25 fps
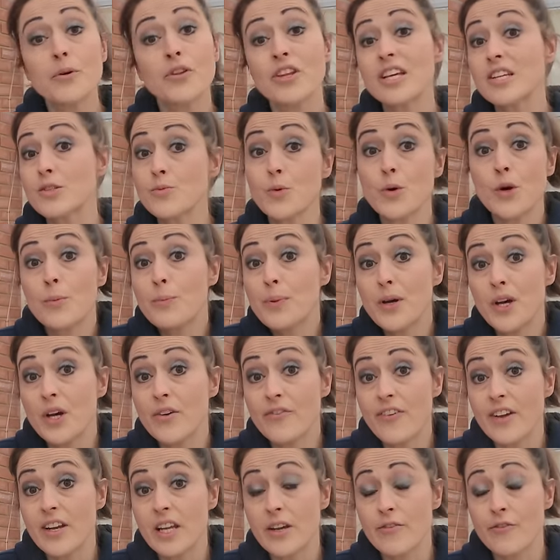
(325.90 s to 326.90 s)
But these work
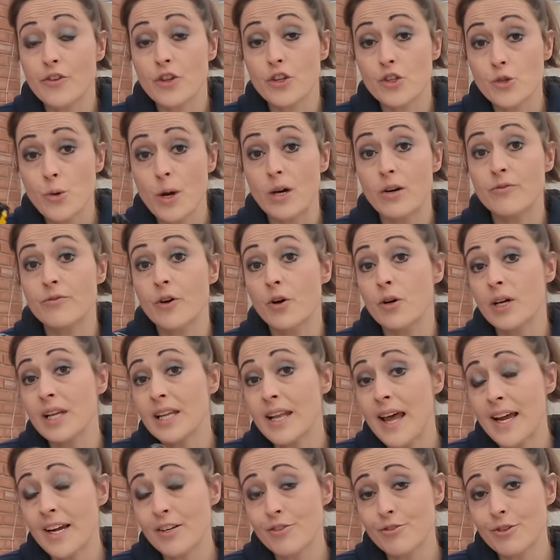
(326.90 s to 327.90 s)
perfectly for the twelve volt
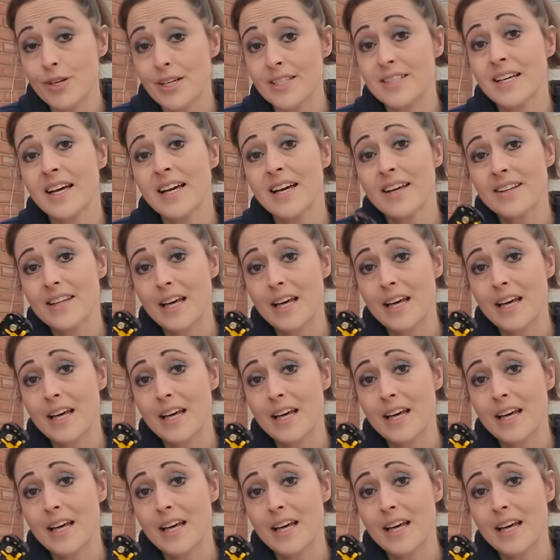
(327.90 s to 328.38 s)
electrics